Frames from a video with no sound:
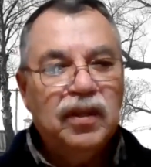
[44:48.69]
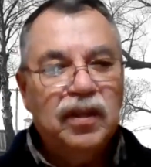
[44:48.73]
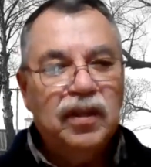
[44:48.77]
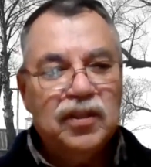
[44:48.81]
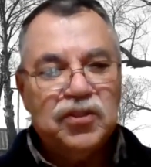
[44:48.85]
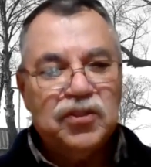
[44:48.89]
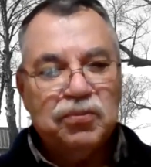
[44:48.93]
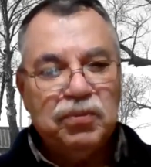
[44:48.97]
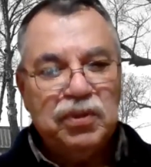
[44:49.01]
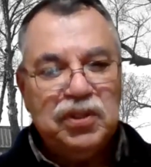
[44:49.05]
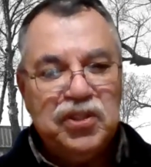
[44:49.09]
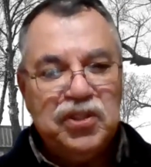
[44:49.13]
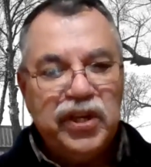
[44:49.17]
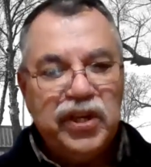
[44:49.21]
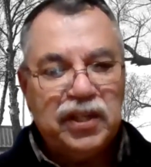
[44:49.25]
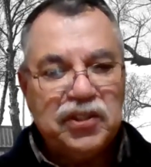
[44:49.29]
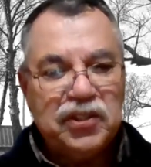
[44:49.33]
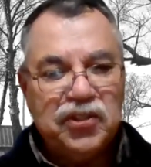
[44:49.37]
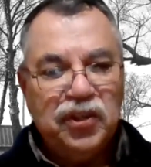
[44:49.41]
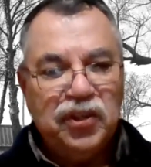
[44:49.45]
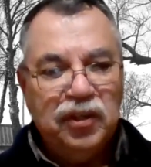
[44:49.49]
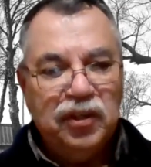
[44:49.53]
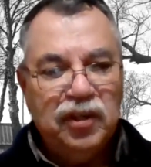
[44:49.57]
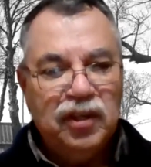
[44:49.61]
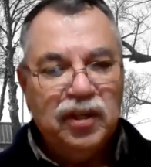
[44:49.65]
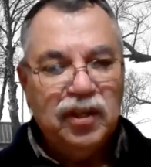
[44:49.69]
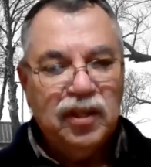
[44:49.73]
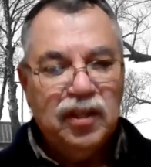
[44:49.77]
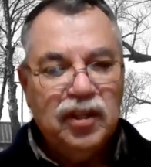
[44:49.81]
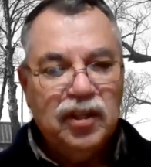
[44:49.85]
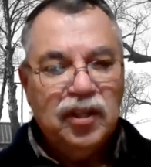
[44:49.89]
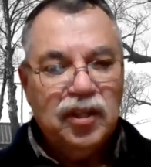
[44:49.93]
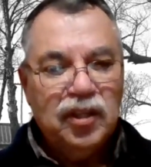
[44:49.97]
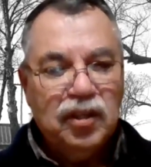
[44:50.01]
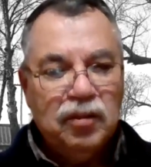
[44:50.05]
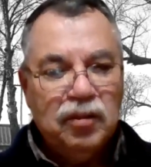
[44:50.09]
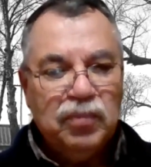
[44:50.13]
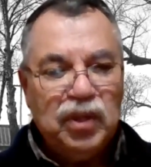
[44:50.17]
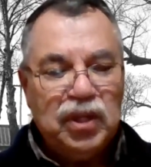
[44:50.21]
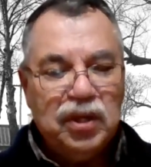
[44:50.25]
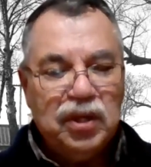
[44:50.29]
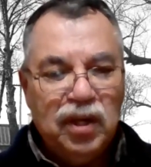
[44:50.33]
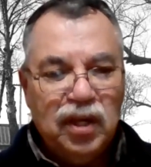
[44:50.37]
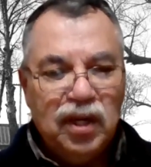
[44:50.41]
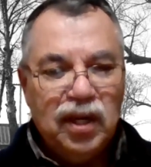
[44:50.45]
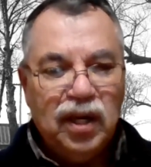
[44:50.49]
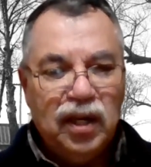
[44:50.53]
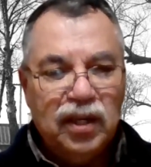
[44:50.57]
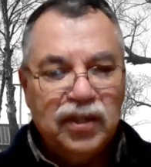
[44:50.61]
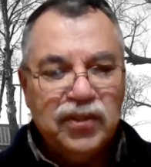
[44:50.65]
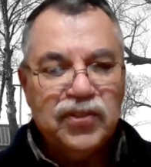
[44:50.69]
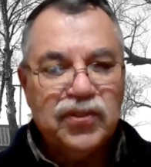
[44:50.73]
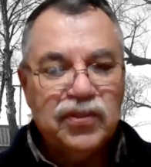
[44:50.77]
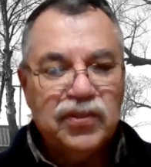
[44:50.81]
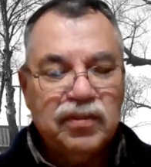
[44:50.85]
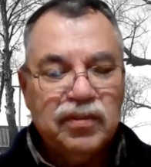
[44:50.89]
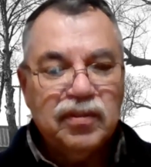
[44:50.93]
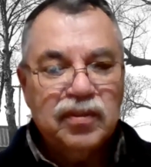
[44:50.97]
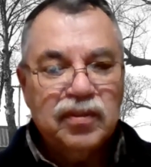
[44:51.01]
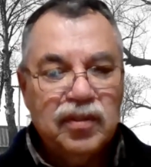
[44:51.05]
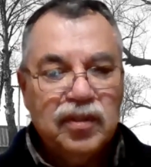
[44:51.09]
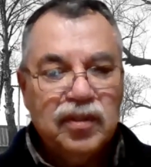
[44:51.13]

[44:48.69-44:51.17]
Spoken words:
it's rejection because